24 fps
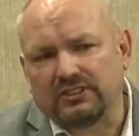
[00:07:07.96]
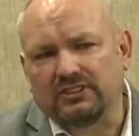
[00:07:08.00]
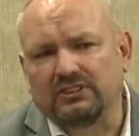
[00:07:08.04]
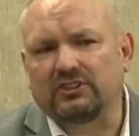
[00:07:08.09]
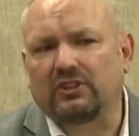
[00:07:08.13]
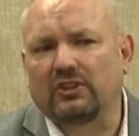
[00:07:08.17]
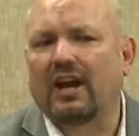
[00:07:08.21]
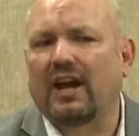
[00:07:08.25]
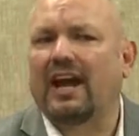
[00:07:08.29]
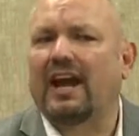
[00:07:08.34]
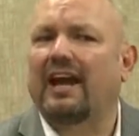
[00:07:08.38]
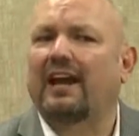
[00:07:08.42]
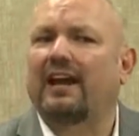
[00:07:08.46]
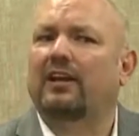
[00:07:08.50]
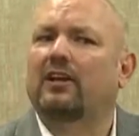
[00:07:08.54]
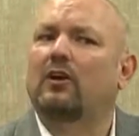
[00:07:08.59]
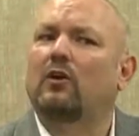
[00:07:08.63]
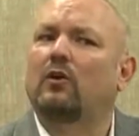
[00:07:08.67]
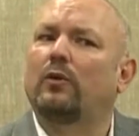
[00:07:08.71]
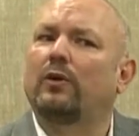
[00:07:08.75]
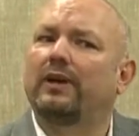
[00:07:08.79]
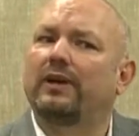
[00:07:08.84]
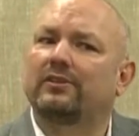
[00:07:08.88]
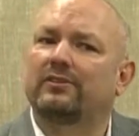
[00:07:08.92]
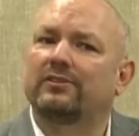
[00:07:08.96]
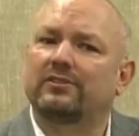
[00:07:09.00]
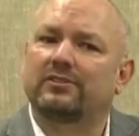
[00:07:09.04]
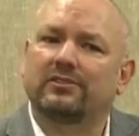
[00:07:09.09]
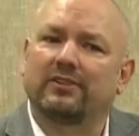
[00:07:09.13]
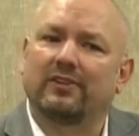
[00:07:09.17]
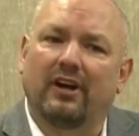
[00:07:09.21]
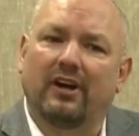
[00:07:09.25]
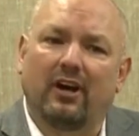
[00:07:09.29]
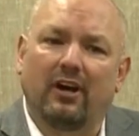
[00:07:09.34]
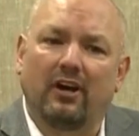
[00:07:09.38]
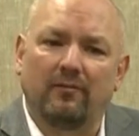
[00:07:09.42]
is there adequate
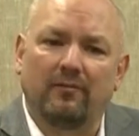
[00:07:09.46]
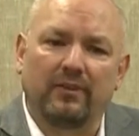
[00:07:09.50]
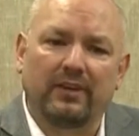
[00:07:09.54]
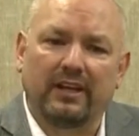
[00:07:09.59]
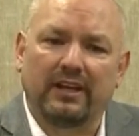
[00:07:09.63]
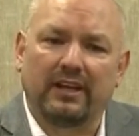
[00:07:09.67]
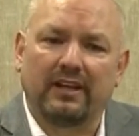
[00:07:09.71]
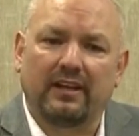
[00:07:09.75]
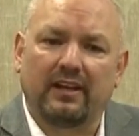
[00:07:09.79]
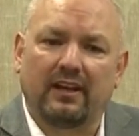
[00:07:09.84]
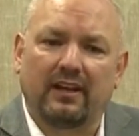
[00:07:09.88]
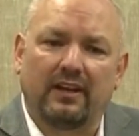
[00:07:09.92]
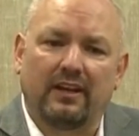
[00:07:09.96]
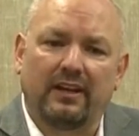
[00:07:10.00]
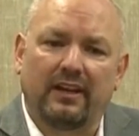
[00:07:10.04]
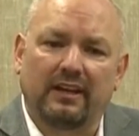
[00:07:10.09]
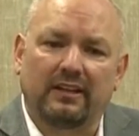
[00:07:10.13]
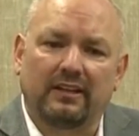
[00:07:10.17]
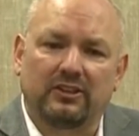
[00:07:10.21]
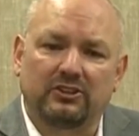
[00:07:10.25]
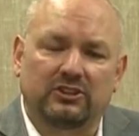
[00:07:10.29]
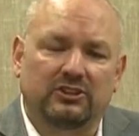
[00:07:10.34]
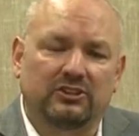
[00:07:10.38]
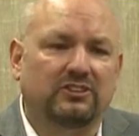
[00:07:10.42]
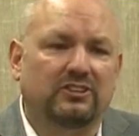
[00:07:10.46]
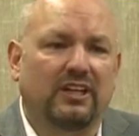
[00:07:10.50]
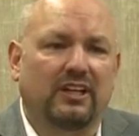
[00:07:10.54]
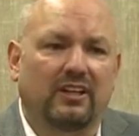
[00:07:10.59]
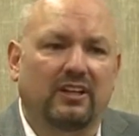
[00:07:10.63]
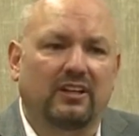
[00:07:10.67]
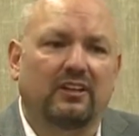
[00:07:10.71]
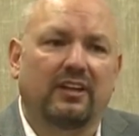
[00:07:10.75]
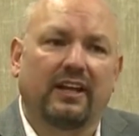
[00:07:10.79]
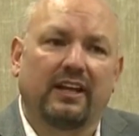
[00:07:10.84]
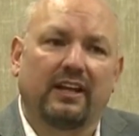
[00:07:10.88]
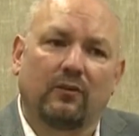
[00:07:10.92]
um, e uh, English as second
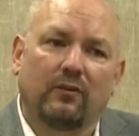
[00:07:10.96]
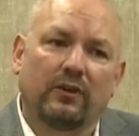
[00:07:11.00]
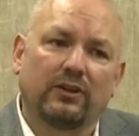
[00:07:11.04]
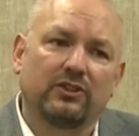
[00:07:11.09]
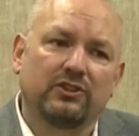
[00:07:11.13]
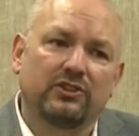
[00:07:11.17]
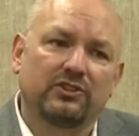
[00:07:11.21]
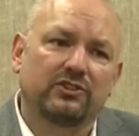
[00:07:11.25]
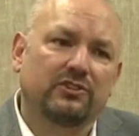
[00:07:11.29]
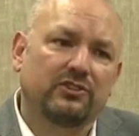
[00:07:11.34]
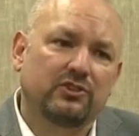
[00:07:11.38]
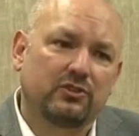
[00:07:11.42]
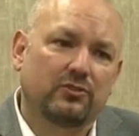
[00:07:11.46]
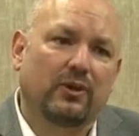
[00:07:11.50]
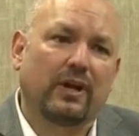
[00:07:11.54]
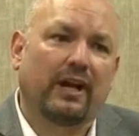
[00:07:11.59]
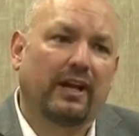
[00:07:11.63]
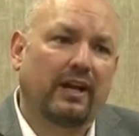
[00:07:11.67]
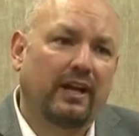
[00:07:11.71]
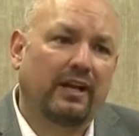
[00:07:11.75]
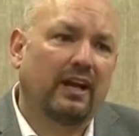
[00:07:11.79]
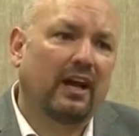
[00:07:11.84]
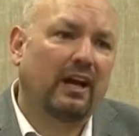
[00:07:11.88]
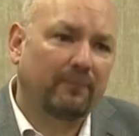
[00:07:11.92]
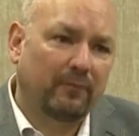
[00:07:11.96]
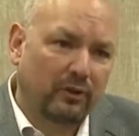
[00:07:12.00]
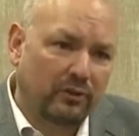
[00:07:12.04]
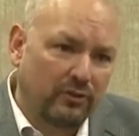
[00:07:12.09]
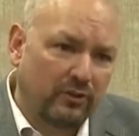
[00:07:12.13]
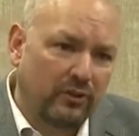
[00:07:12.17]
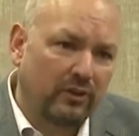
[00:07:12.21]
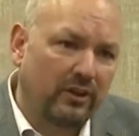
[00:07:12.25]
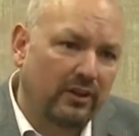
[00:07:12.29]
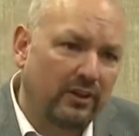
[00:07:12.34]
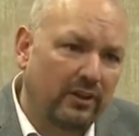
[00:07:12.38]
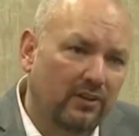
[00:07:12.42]
language training
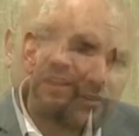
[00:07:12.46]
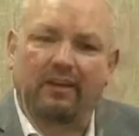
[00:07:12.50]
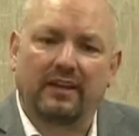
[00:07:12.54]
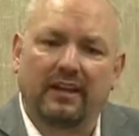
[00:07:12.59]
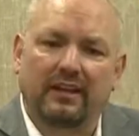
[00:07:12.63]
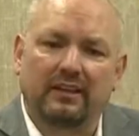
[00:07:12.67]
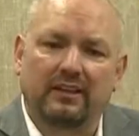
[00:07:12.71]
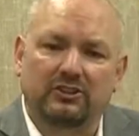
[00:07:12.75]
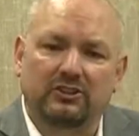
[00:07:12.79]
opportunities?